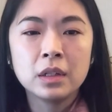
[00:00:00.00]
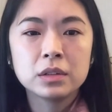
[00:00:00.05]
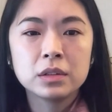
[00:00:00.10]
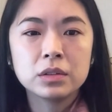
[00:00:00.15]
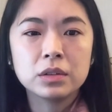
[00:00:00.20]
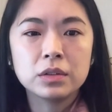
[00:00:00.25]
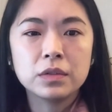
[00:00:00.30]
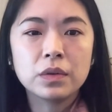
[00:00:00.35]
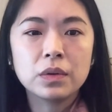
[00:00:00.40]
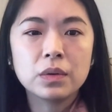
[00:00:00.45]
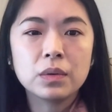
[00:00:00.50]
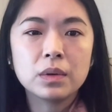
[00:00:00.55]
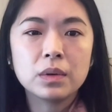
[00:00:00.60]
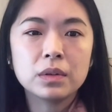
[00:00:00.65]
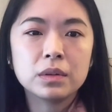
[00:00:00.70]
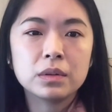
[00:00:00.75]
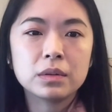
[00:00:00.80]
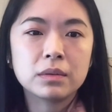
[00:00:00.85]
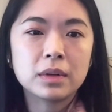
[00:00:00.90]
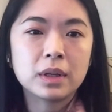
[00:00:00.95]
So if you
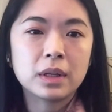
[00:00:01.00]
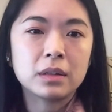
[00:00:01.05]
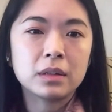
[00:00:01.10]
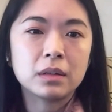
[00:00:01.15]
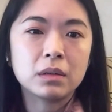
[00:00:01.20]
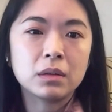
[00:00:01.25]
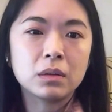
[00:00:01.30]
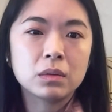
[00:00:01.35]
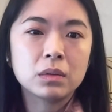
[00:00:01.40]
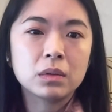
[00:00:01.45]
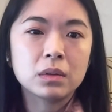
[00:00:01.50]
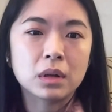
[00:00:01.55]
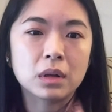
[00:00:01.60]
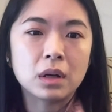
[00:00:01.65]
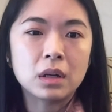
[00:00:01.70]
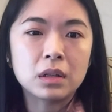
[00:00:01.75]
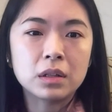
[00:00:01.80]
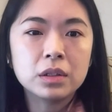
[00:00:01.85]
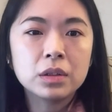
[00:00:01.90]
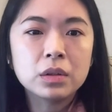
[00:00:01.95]
want to write the longer
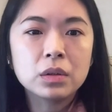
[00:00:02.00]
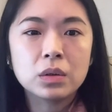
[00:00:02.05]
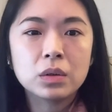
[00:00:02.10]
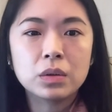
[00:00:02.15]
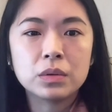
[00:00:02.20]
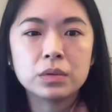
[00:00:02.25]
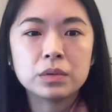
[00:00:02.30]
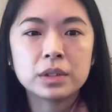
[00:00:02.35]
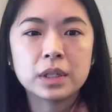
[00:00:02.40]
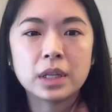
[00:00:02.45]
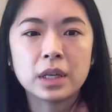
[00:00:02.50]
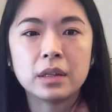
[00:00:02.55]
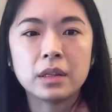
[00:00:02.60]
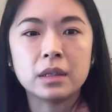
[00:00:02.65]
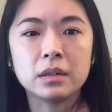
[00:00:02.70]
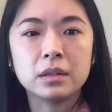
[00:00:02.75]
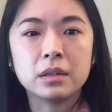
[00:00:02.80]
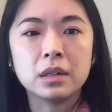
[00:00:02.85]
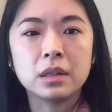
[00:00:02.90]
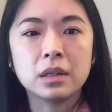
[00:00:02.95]
articles, and
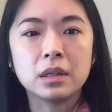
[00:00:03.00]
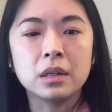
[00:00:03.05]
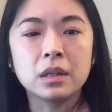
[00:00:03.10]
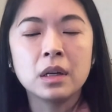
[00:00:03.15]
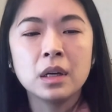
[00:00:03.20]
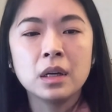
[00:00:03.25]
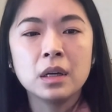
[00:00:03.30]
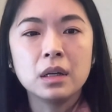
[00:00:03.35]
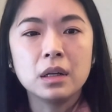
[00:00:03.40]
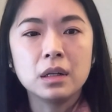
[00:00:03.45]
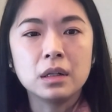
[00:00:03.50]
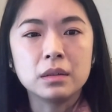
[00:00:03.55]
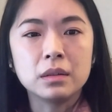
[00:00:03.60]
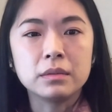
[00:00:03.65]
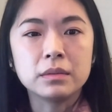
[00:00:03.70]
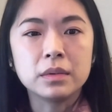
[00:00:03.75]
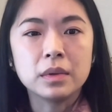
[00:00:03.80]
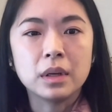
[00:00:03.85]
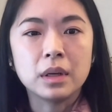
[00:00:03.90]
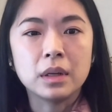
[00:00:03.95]
there
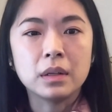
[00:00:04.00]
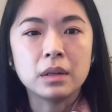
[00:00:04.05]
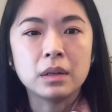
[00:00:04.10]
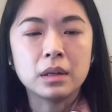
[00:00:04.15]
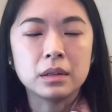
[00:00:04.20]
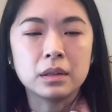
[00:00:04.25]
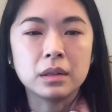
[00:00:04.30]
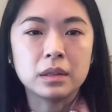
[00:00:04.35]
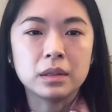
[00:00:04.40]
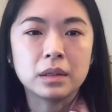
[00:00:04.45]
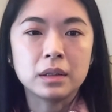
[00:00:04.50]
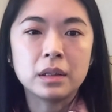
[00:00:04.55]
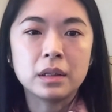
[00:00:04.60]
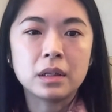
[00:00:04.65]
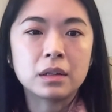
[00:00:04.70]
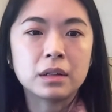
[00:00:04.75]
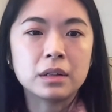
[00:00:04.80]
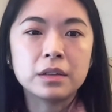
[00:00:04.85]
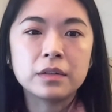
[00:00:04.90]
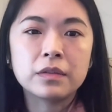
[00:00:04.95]

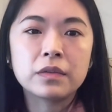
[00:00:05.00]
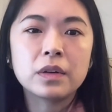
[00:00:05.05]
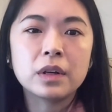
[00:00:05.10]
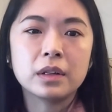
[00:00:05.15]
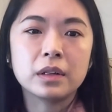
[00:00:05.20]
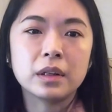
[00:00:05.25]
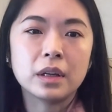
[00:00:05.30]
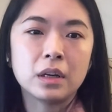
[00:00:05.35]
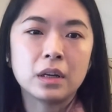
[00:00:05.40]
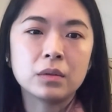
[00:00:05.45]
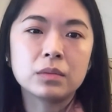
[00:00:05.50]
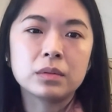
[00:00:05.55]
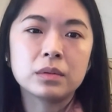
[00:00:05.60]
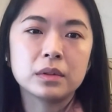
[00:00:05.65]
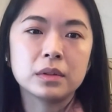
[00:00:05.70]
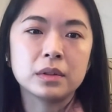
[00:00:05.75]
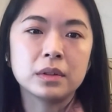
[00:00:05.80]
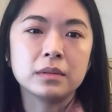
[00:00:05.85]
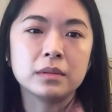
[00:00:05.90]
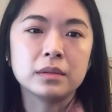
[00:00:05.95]
are different
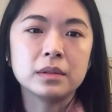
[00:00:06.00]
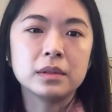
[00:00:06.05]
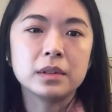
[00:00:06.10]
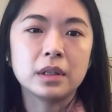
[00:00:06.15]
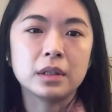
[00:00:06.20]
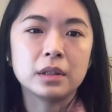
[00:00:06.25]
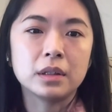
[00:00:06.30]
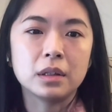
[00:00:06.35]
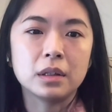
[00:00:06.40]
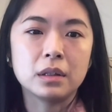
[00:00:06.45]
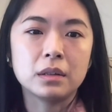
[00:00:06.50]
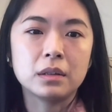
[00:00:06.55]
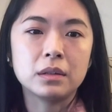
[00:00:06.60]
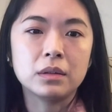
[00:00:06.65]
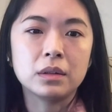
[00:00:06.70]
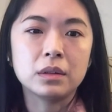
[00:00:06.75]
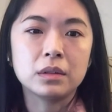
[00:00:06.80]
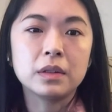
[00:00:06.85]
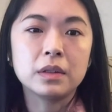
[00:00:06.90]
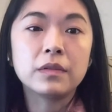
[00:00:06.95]
algorithms
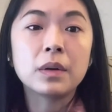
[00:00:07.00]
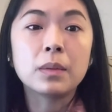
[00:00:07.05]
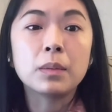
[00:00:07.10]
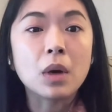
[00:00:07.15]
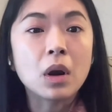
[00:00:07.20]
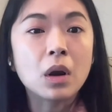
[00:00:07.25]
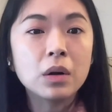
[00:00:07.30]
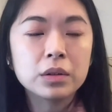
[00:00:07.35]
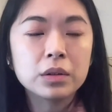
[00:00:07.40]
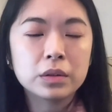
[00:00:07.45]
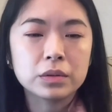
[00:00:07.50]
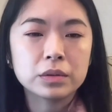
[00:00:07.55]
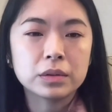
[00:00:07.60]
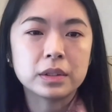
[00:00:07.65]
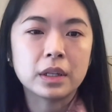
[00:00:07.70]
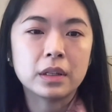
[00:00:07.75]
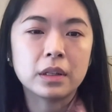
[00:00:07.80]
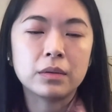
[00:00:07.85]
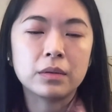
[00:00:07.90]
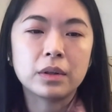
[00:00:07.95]
and different
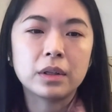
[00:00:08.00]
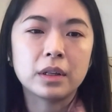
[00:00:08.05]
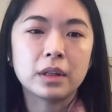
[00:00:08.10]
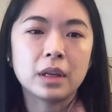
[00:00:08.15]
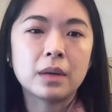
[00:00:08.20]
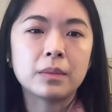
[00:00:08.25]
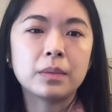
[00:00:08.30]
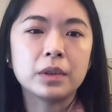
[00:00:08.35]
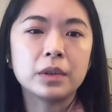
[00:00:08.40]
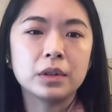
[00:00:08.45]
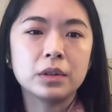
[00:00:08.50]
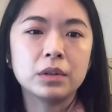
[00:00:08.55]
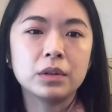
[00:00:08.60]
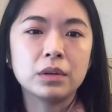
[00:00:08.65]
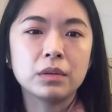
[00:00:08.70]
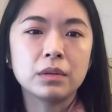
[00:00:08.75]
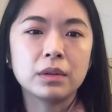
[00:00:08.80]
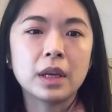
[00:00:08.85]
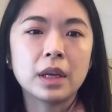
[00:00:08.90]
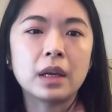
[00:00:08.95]
models that you can tap
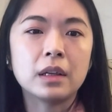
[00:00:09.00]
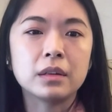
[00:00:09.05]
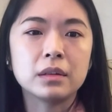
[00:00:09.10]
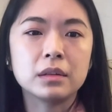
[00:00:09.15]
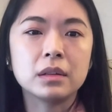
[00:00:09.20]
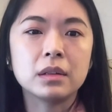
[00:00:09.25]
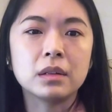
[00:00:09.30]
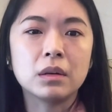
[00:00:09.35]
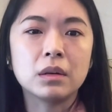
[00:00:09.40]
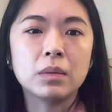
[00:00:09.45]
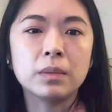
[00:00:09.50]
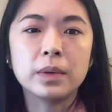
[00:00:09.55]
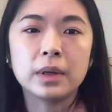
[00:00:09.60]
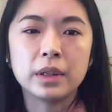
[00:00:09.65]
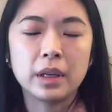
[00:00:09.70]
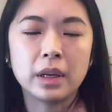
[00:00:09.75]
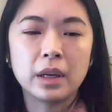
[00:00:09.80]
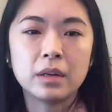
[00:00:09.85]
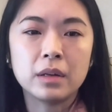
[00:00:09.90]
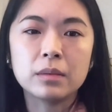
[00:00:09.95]
into than the
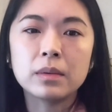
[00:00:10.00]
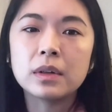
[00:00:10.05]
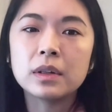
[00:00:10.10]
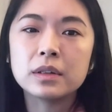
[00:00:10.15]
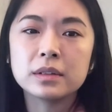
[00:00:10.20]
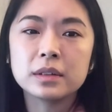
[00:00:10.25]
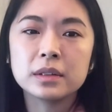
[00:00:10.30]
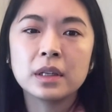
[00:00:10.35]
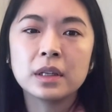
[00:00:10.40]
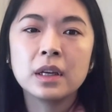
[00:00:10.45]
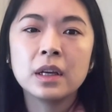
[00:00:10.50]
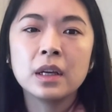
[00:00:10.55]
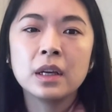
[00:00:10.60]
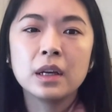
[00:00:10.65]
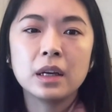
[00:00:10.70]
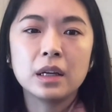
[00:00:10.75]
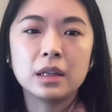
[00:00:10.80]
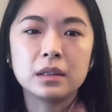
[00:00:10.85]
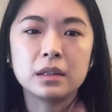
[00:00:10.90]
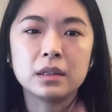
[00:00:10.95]
OpenAI ones,
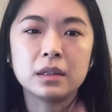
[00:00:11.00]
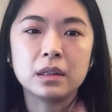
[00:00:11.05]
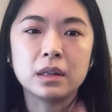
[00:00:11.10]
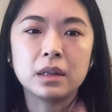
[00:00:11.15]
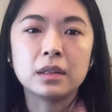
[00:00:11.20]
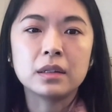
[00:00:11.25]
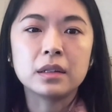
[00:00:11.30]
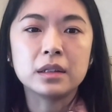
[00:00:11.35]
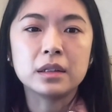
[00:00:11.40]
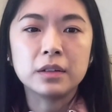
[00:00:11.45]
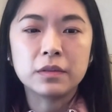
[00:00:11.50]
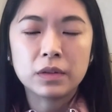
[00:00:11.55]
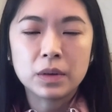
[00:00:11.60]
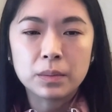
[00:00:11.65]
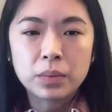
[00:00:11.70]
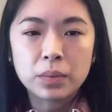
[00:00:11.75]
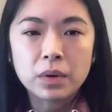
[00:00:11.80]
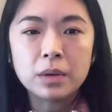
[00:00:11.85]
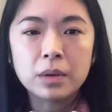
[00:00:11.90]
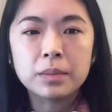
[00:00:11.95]
and the
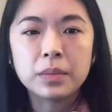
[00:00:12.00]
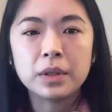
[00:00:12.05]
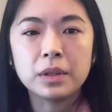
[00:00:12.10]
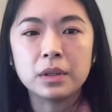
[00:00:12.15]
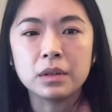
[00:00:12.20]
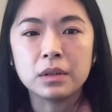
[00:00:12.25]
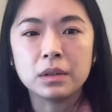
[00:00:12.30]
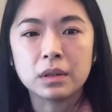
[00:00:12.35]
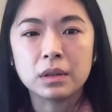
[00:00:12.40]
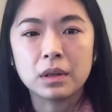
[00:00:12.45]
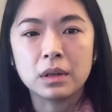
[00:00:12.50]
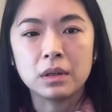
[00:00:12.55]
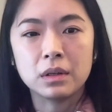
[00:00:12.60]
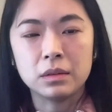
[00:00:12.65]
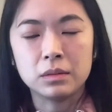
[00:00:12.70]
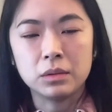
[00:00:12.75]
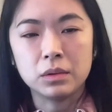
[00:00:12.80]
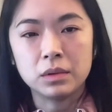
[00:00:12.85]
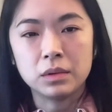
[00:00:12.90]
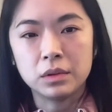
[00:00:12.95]
different prompting
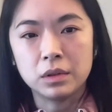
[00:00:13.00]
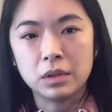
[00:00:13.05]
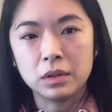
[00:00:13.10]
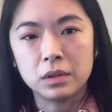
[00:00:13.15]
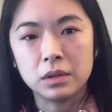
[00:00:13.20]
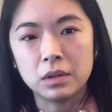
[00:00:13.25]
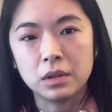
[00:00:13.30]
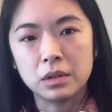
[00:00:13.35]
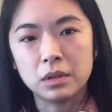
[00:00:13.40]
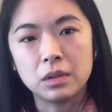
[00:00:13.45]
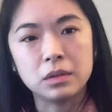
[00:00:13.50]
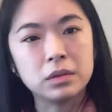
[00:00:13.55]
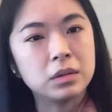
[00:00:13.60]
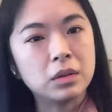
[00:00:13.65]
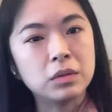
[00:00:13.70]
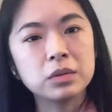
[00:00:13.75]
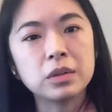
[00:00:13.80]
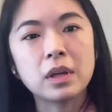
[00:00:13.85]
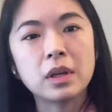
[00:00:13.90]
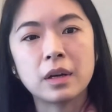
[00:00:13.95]

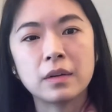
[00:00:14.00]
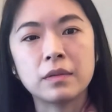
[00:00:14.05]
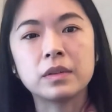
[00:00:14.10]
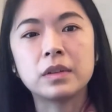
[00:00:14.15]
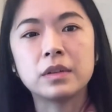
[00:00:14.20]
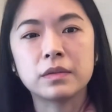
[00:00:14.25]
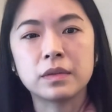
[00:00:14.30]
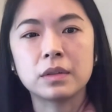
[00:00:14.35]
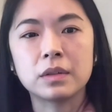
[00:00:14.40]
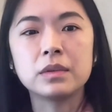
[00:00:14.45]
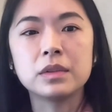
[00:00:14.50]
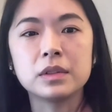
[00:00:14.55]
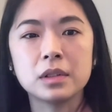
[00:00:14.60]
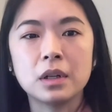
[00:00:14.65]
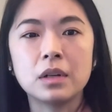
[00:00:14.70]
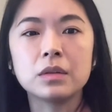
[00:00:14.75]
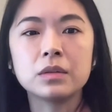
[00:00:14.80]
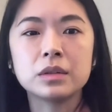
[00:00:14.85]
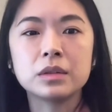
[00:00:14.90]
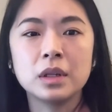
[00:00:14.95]
it also have different
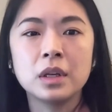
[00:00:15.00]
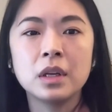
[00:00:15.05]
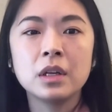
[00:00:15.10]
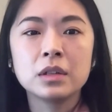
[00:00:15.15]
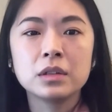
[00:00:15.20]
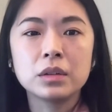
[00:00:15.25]
results.